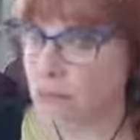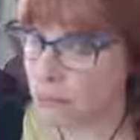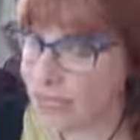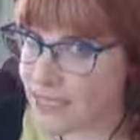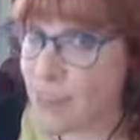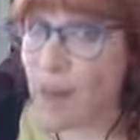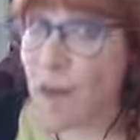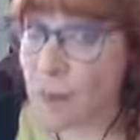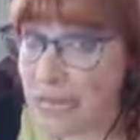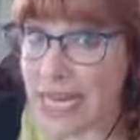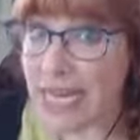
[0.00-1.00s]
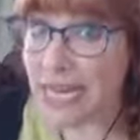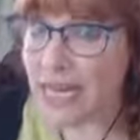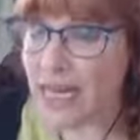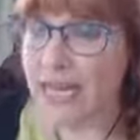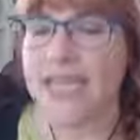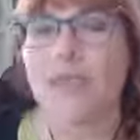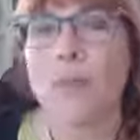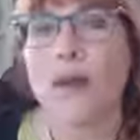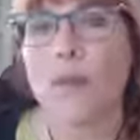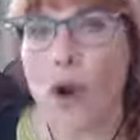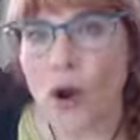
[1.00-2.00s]
it's about planning, it's
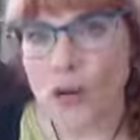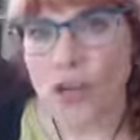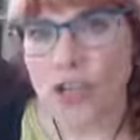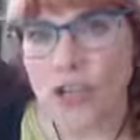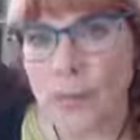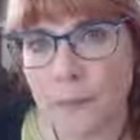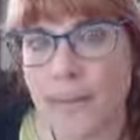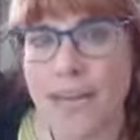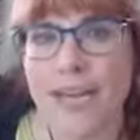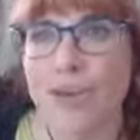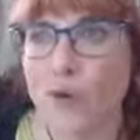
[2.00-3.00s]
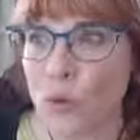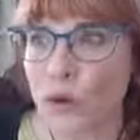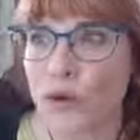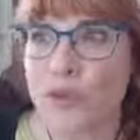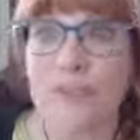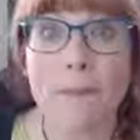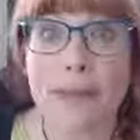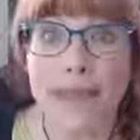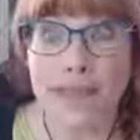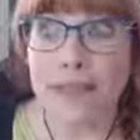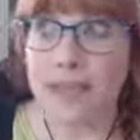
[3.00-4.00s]
about partnership in order to
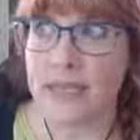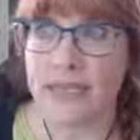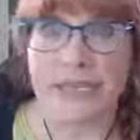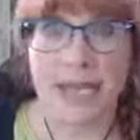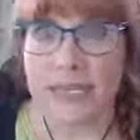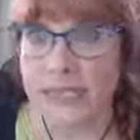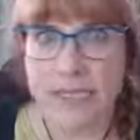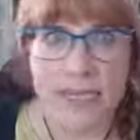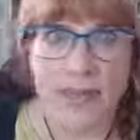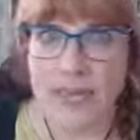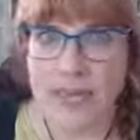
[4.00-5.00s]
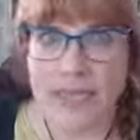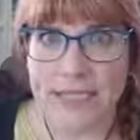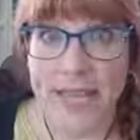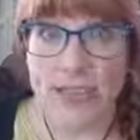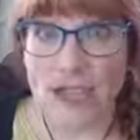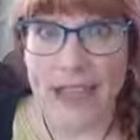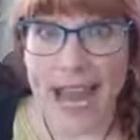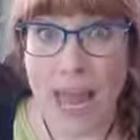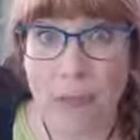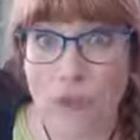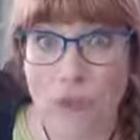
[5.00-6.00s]
make these testing things actually
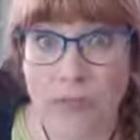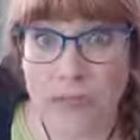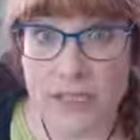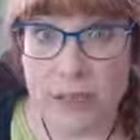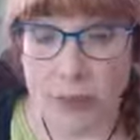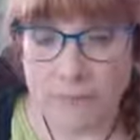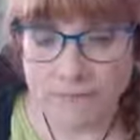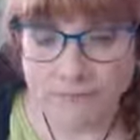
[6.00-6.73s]
happen over the summer.